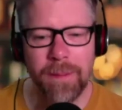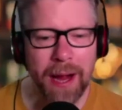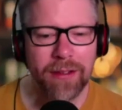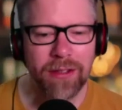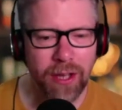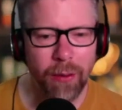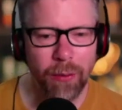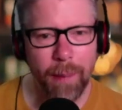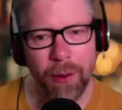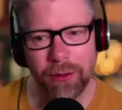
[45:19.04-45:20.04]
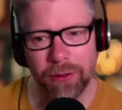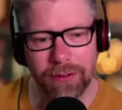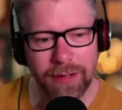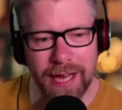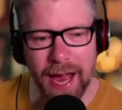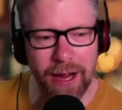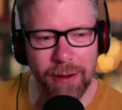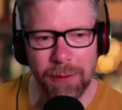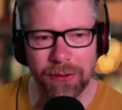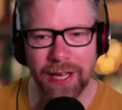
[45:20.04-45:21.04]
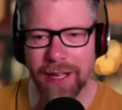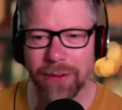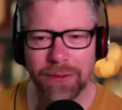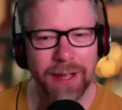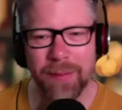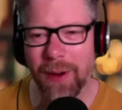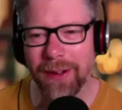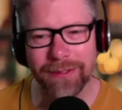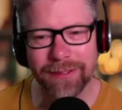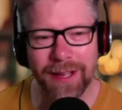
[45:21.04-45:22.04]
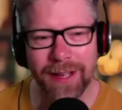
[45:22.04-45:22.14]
going back to the models, the AI models getting older. They won't.